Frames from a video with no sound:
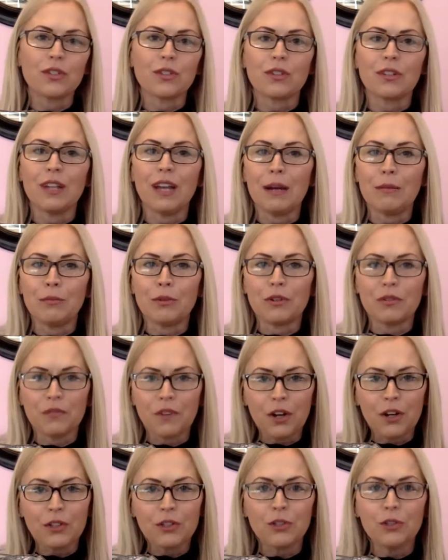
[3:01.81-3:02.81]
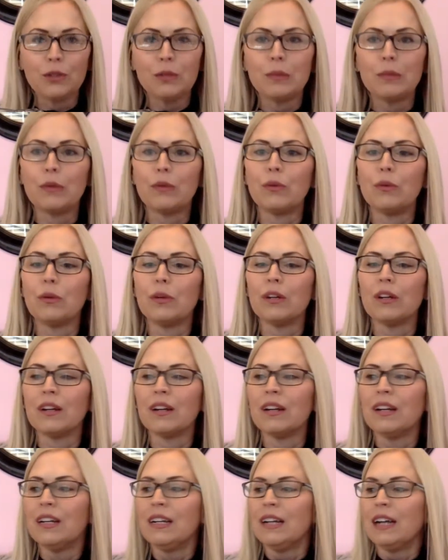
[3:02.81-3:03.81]
or a lot more volume
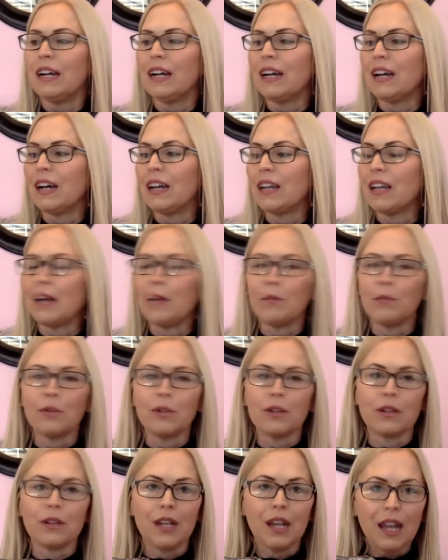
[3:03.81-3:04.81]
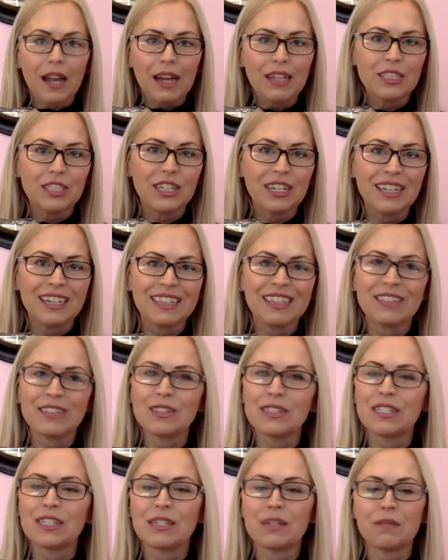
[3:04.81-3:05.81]
or a lot more logic.
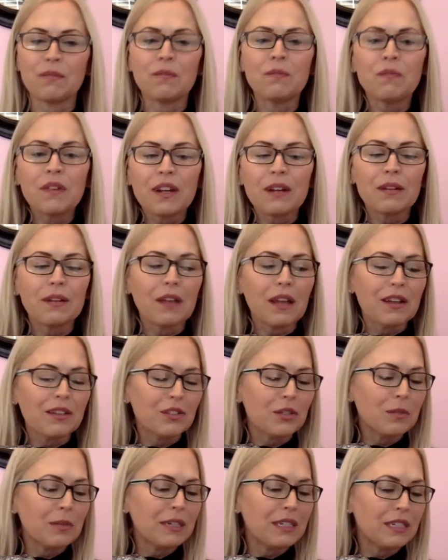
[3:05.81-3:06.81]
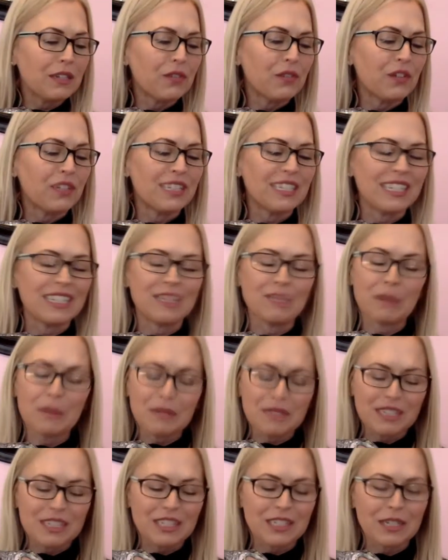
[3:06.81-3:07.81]
There's so many differences. Maybe
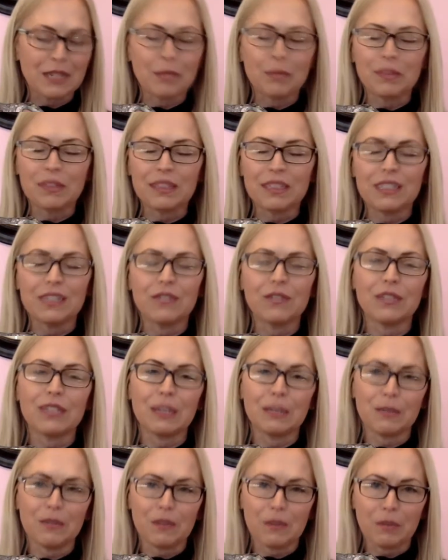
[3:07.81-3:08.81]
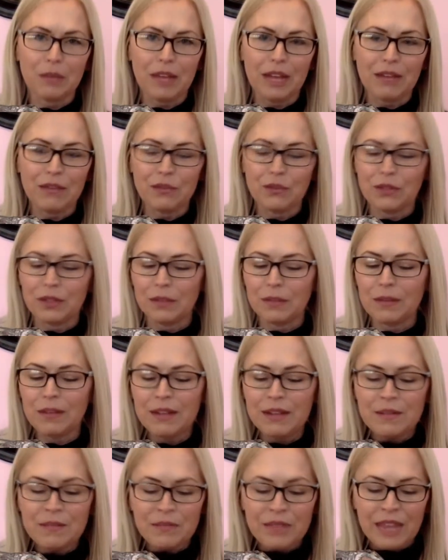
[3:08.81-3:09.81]
it's just a completely different type of a platform.
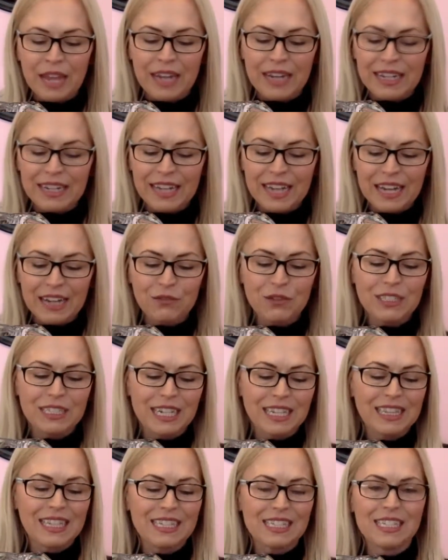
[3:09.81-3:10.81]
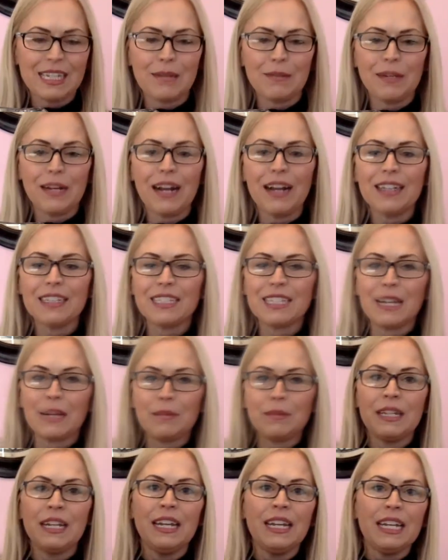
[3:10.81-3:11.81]
And again, if we take that same
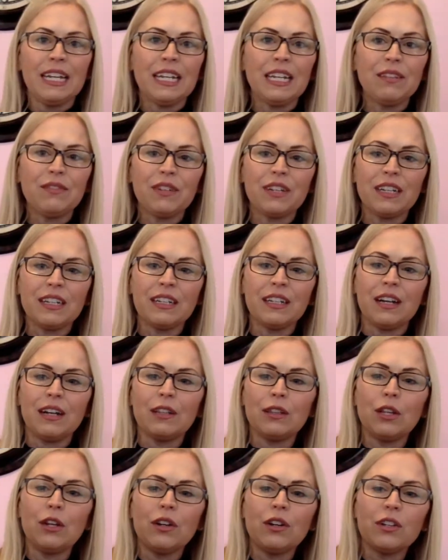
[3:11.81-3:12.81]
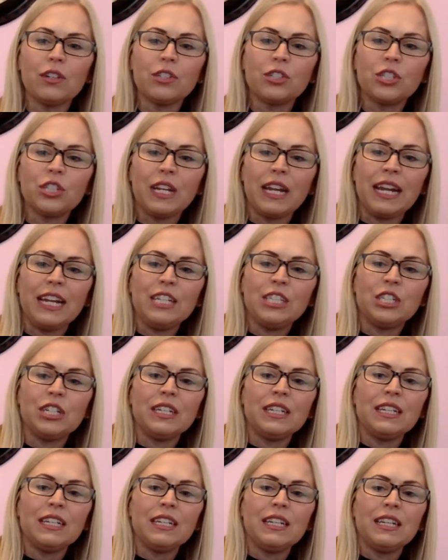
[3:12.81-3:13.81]
concept, even a large
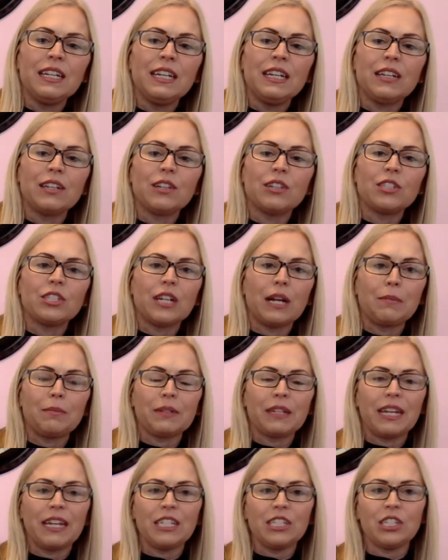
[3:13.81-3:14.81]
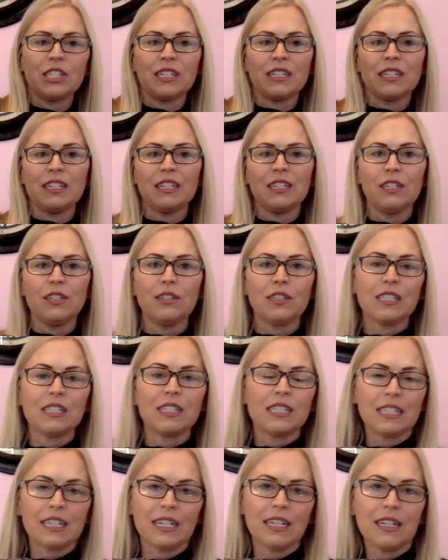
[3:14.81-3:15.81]
agent in a large application, you can
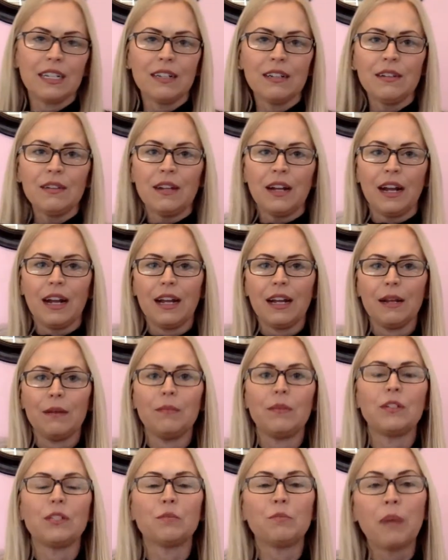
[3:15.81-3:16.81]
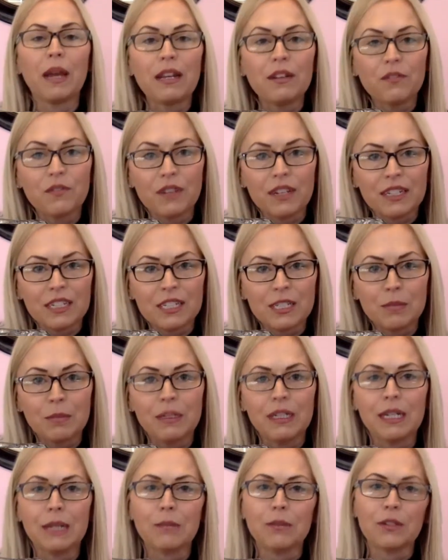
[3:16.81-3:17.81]
see there's benefits to
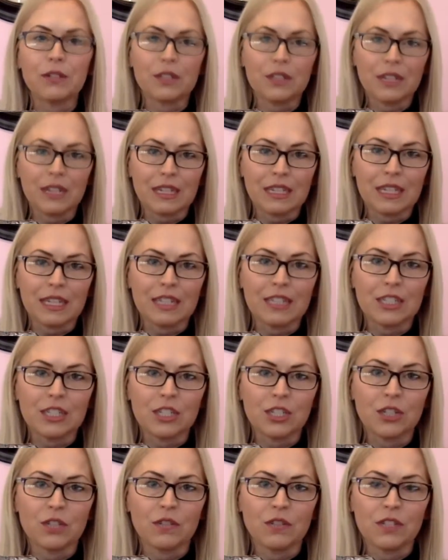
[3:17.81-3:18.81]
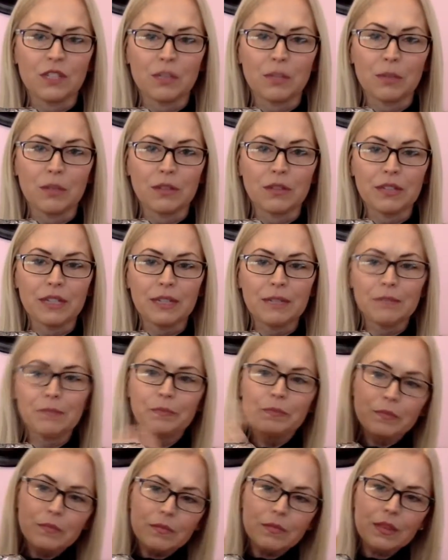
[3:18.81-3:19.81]
being able to collect that additional visibility.
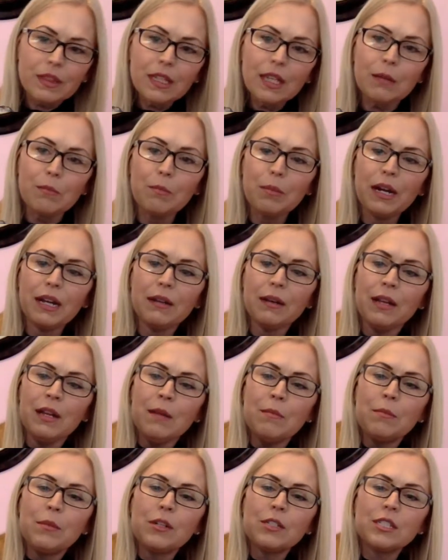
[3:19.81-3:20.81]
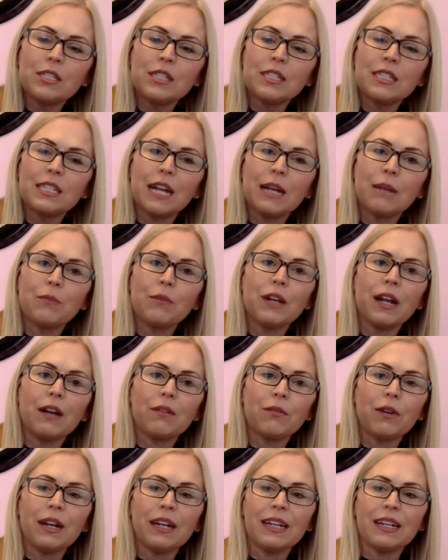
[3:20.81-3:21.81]
But most of the time, we're not
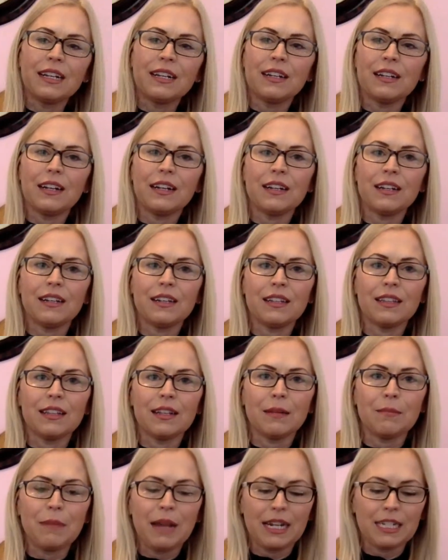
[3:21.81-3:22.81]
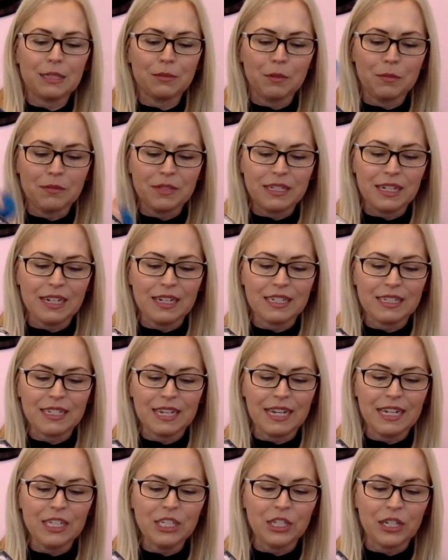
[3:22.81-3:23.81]
running a maximum size
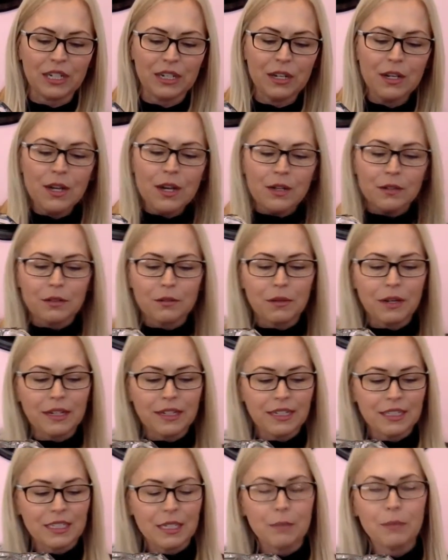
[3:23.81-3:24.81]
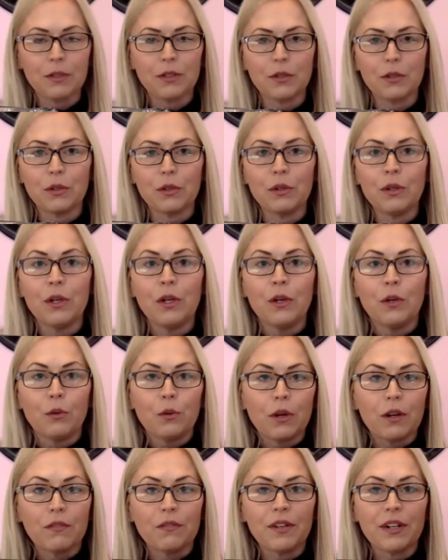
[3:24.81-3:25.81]
agent. We're running a typical
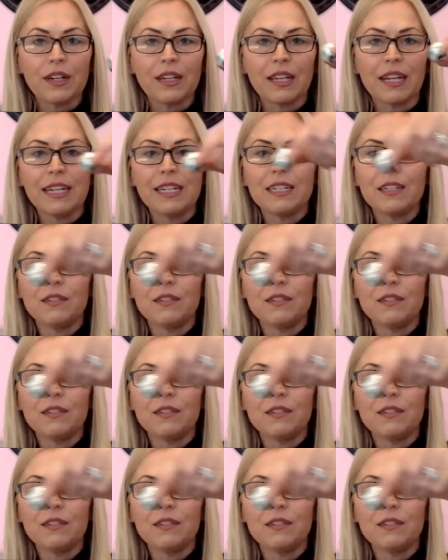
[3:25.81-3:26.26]
or a very light